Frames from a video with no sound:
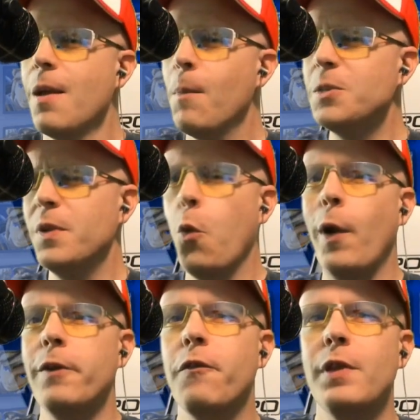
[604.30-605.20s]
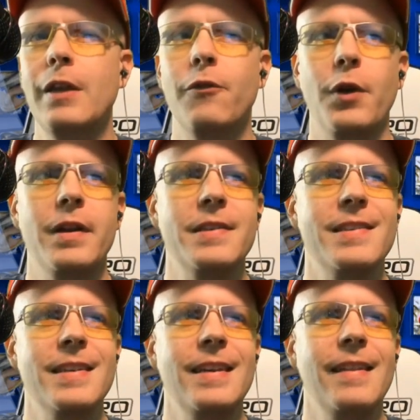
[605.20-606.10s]
must have been a weird feeling for you to
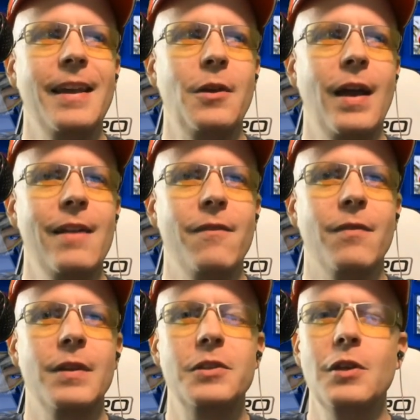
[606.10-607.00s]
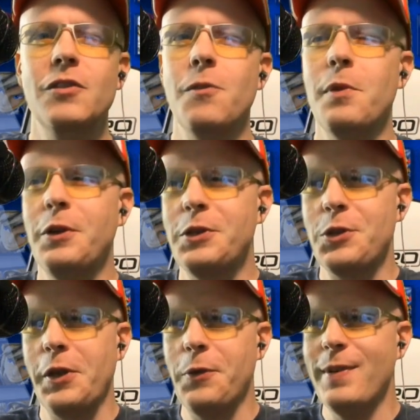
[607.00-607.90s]
see that you kind of this looks familiar
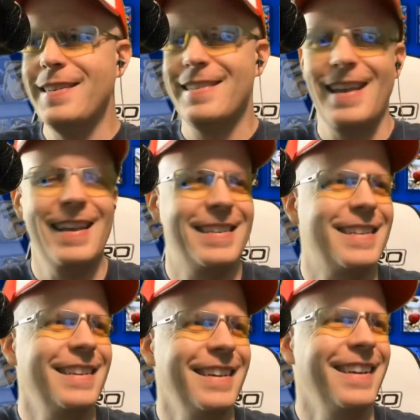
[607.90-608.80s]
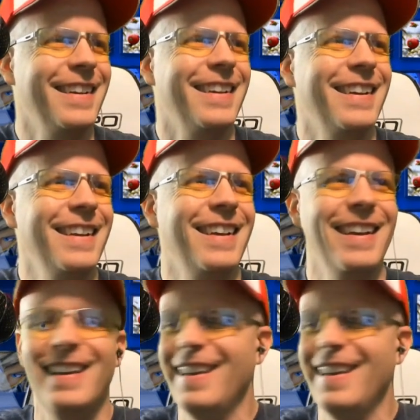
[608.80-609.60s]
to like what is this yeah,